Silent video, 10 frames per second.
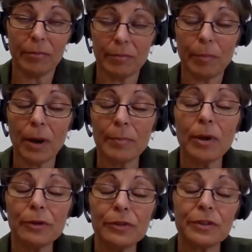
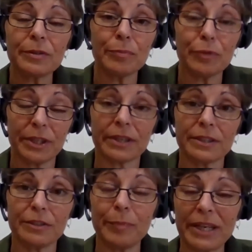most
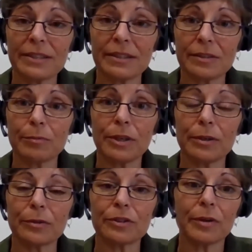productive best as
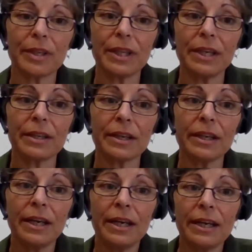well. So I think that
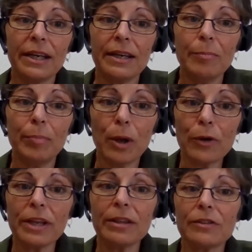
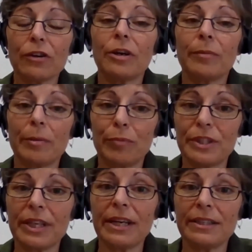blocking the time and
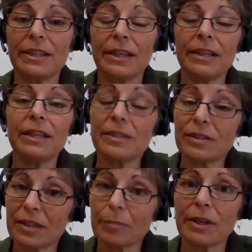protecting it is
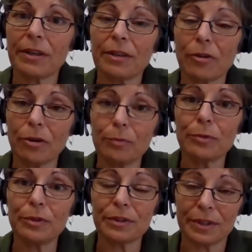something that I
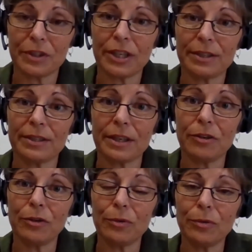would suggest that
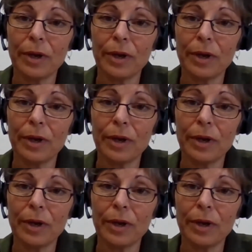you